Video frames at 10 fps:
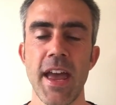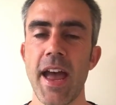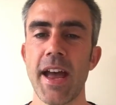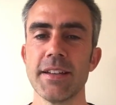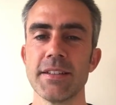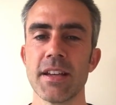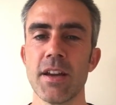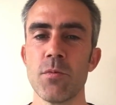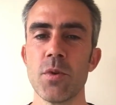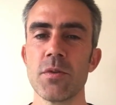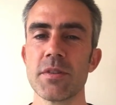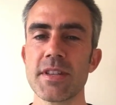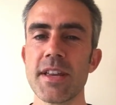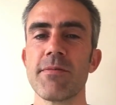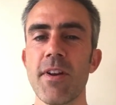and we'll
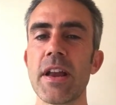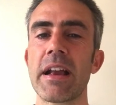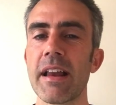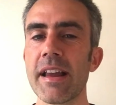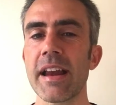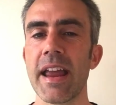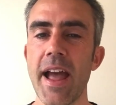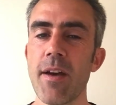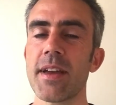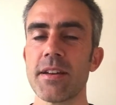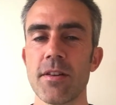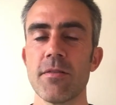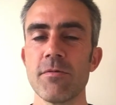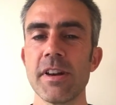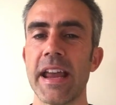see very clearly how they
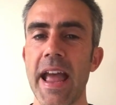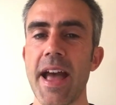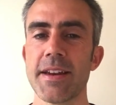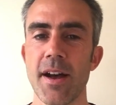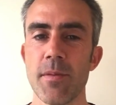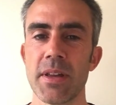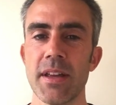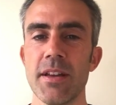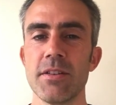don't really add up,